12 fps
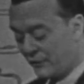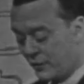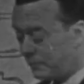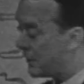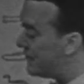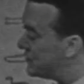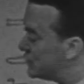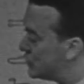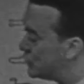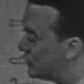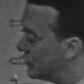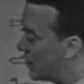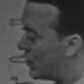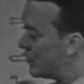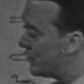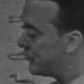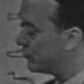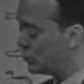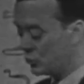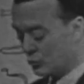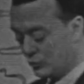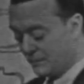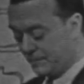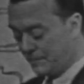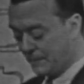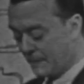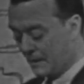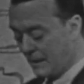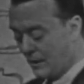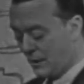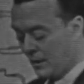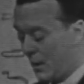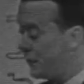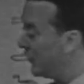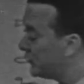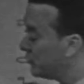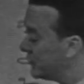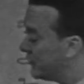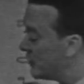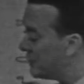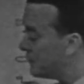for the preposition through. This one for the